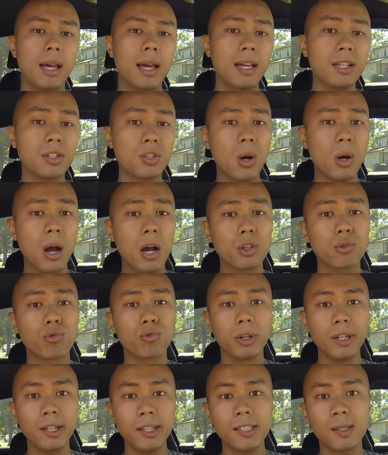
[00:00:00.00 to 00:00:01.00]
And so I was
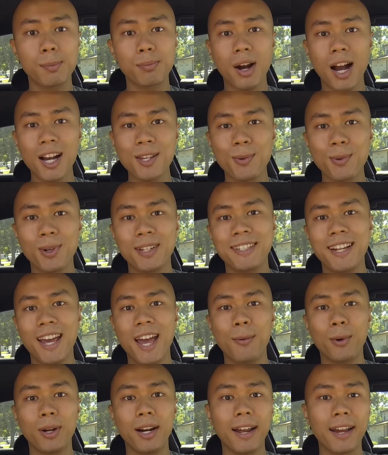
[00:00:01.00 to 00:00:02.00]
really surprised one
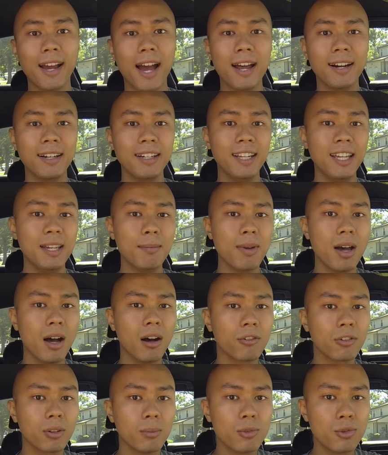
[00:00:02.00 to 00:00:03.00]
day when I got an
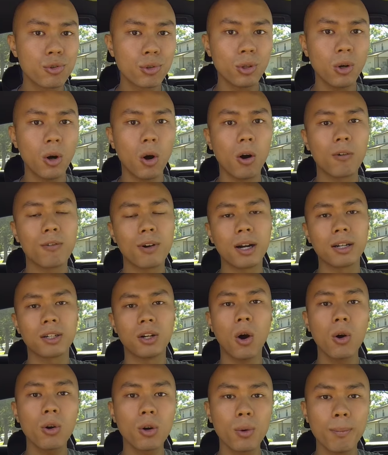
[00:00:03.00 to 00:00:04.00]
email from Drew over at
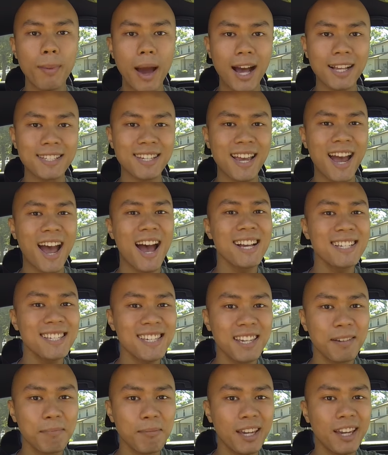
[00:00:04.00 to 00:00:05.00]
Cocomats
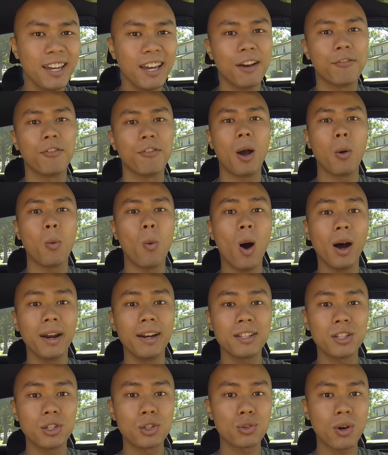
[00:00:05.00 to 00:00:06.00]
asking me if I
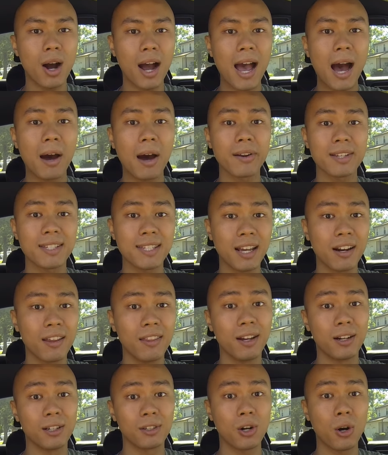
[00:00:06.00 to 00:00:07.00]
wanted to try out a set of
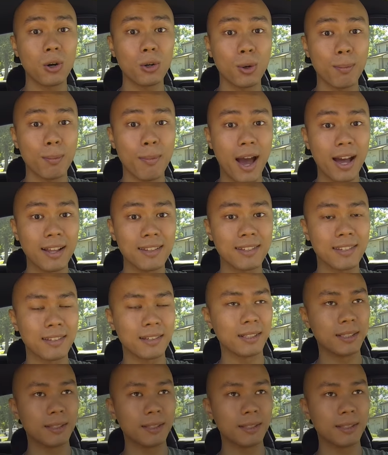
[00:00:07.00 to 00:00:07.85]
their Cocomats.